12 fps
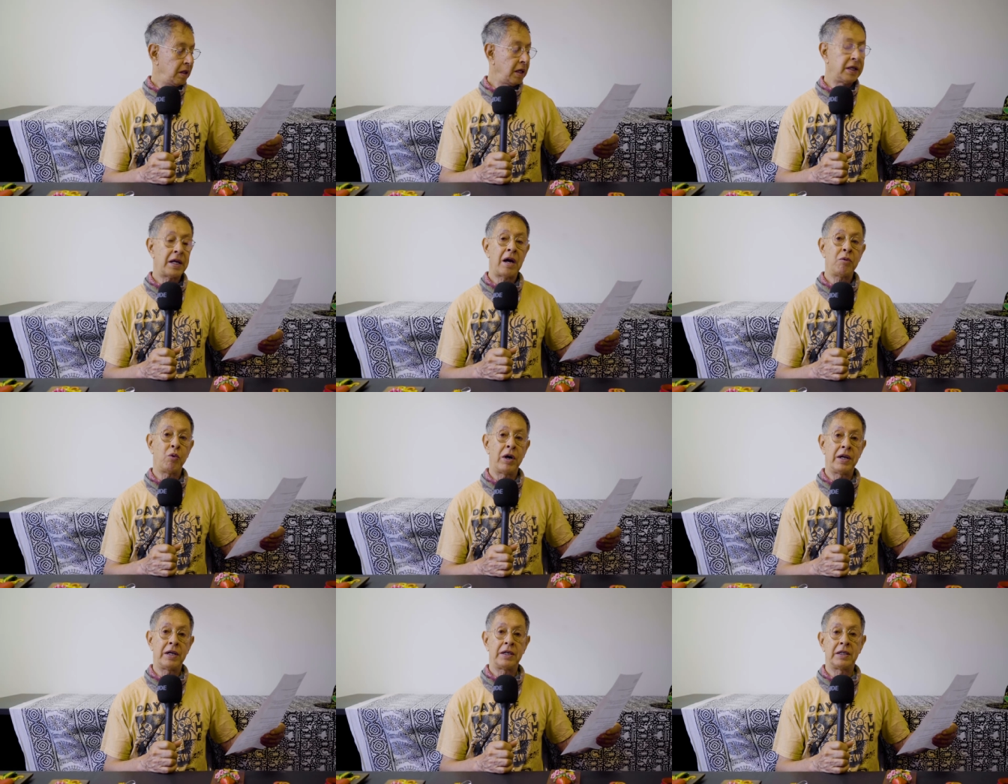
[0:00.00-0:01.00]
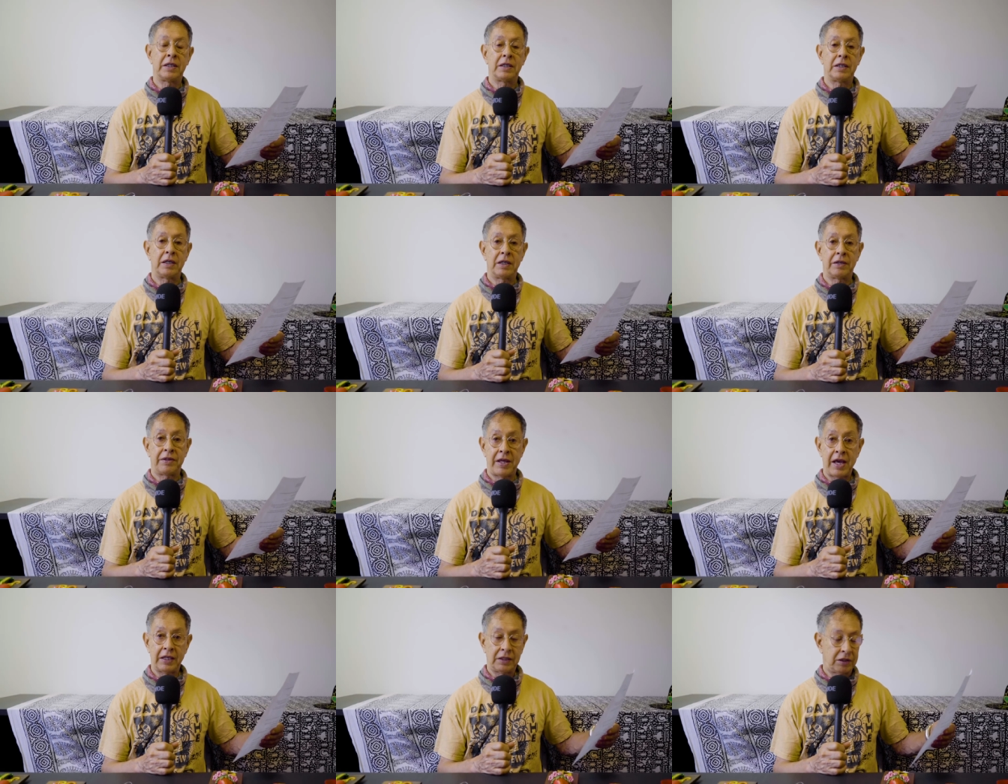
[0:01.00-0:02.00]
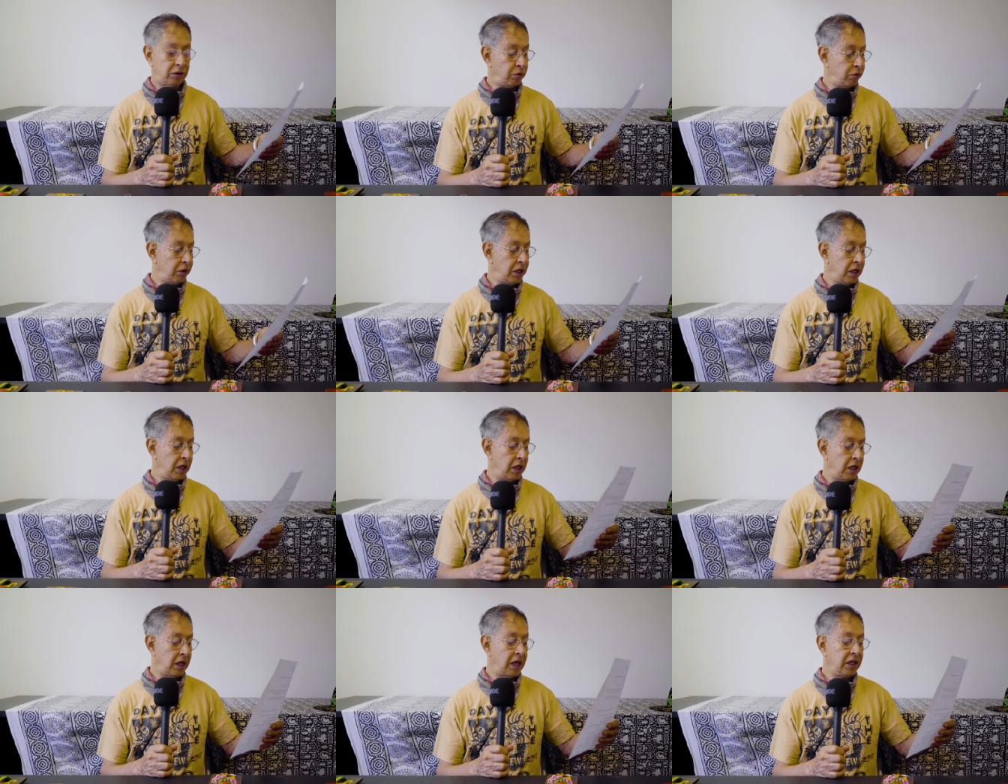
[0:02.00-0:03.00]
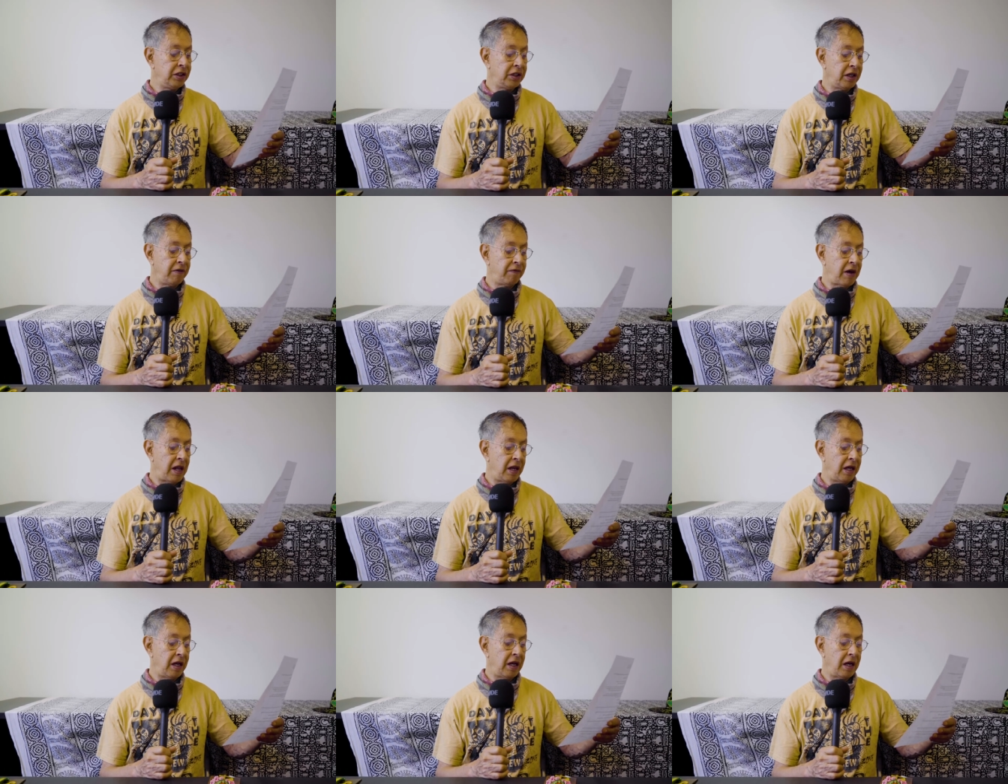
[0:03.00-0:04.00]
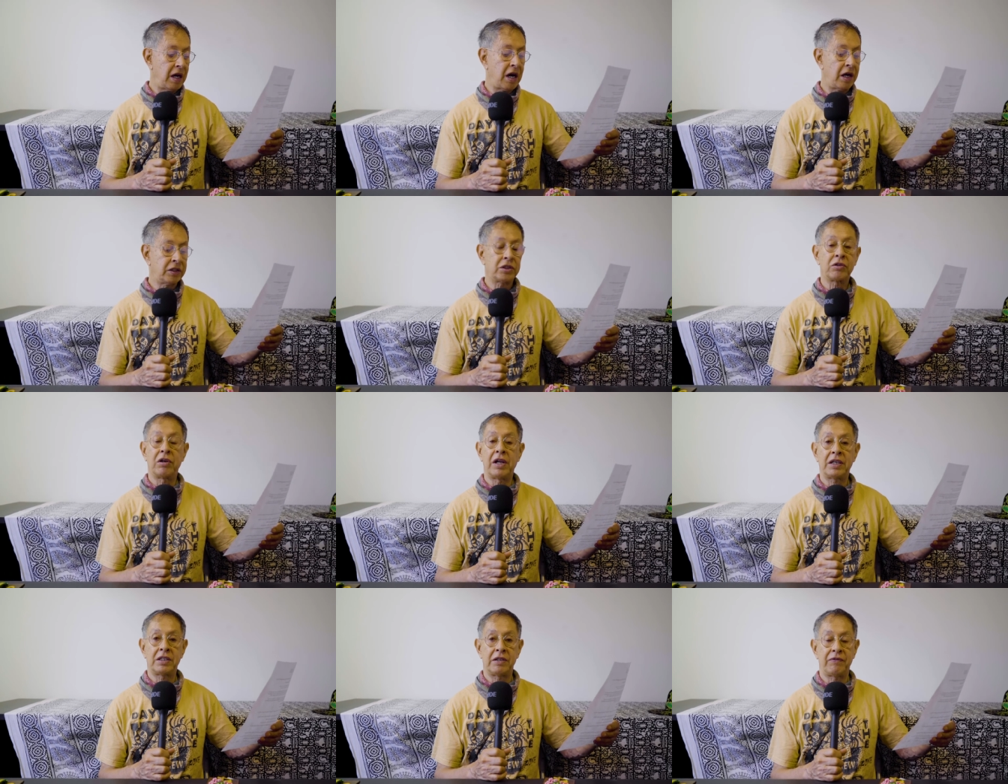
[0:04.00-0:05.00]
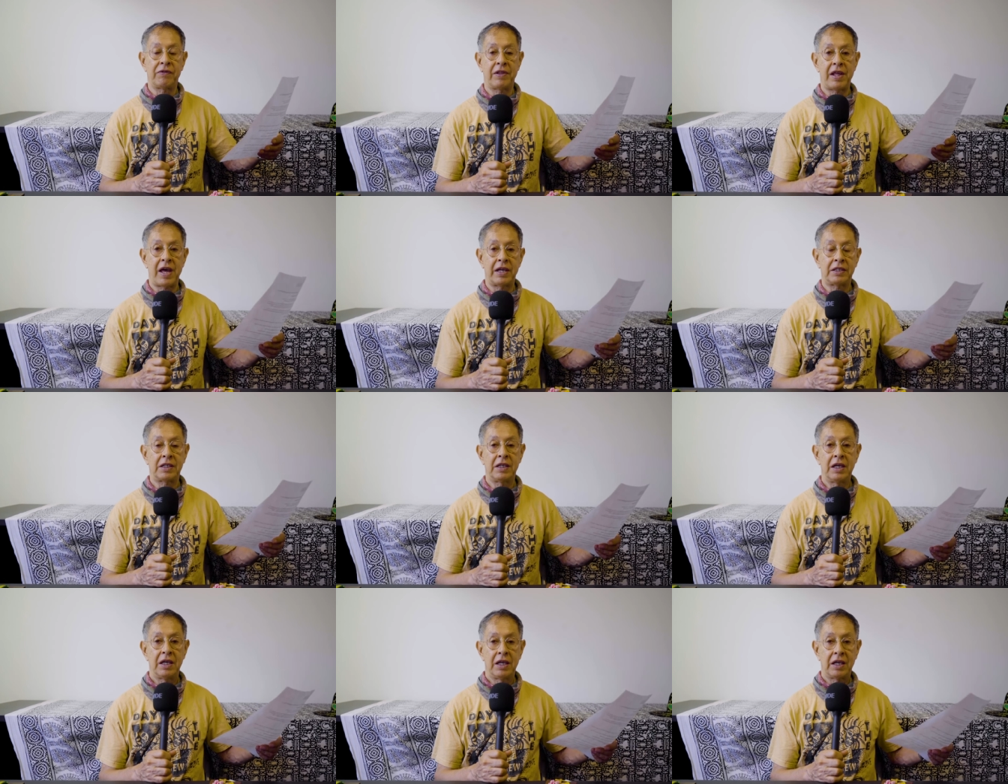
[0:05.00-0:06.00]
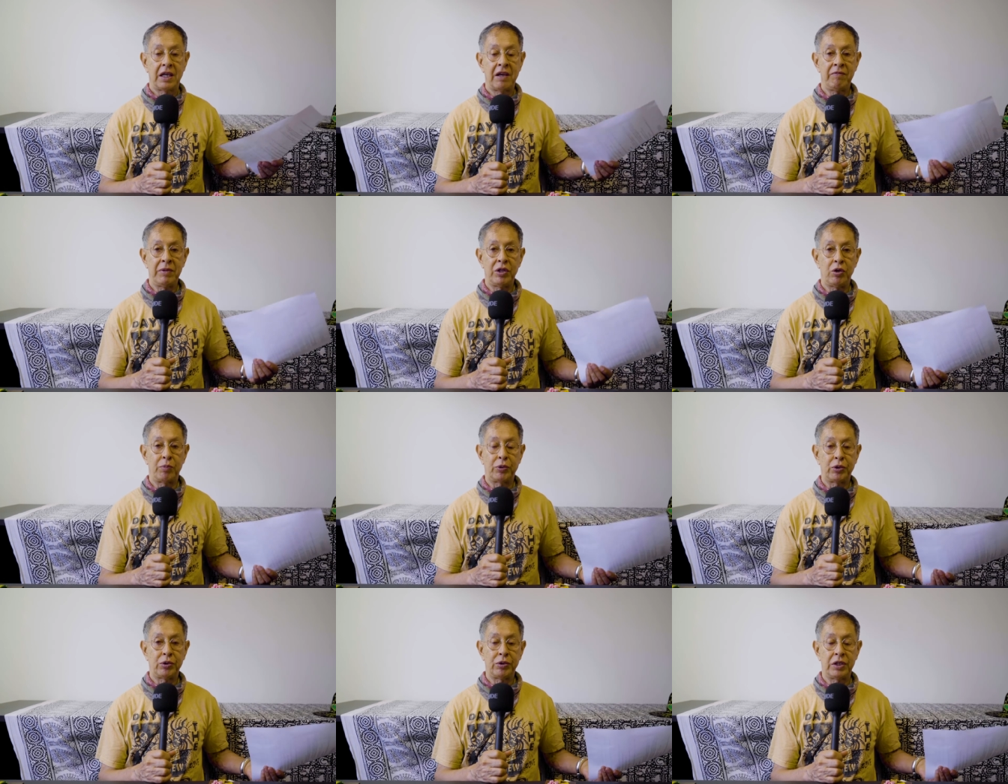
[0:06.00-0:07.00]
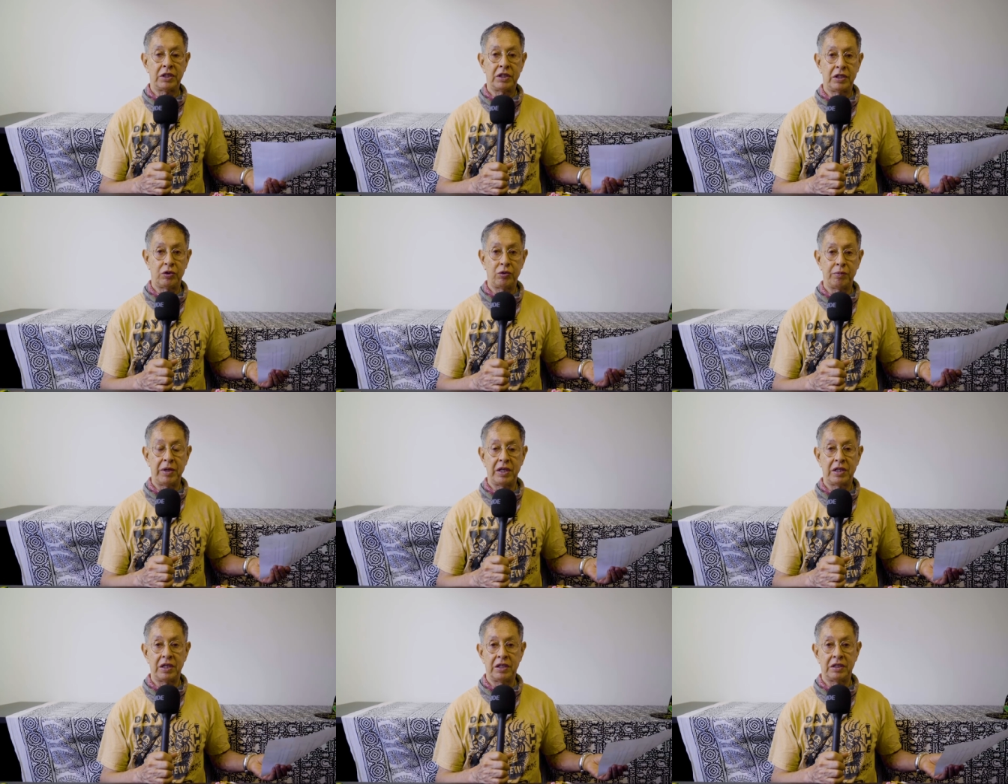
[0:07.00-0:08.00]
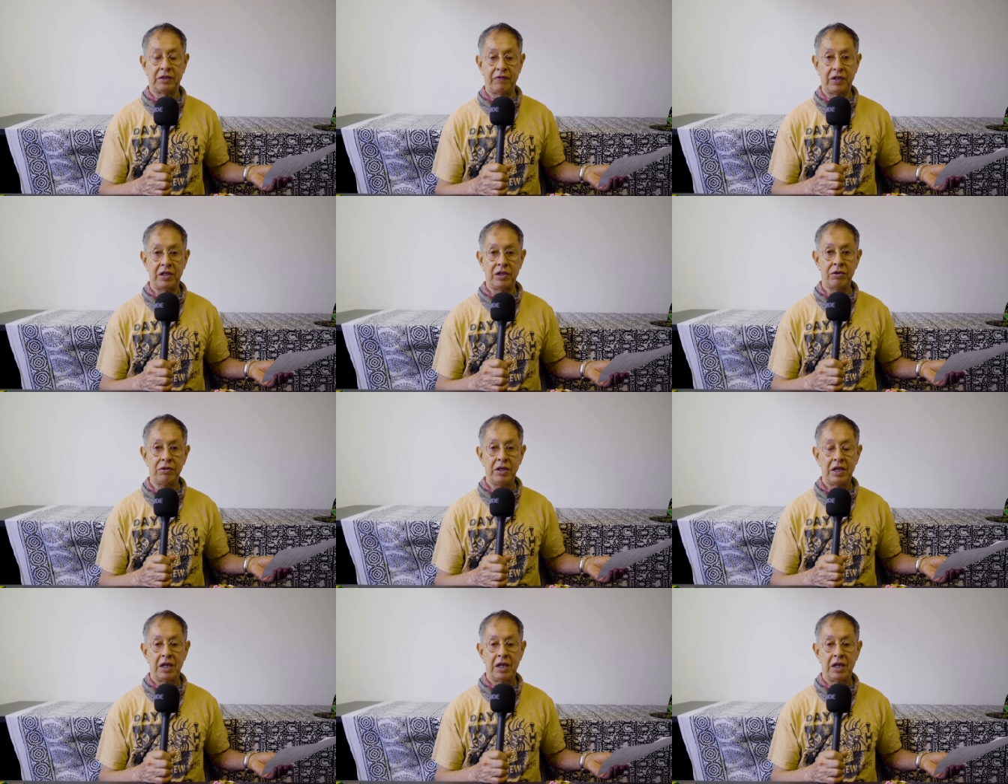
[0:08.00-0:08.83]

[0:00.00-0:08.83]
And I wanna thanks to the Elysian Valley Arts Collective that gave me the opportunity to make this video,